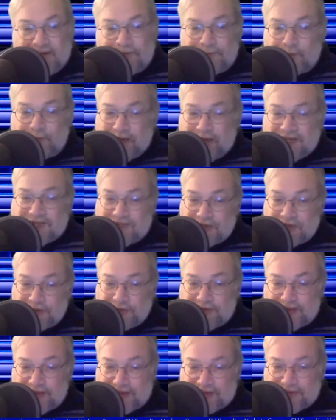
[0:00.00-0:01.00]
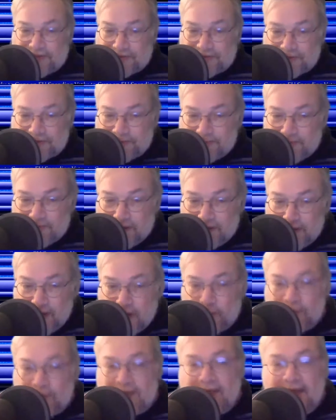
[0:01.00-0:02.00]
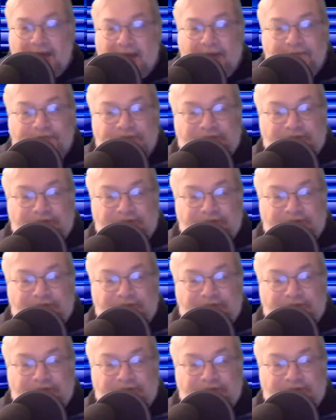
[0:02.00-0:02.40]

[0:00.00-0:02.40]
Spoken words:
we do this, we have to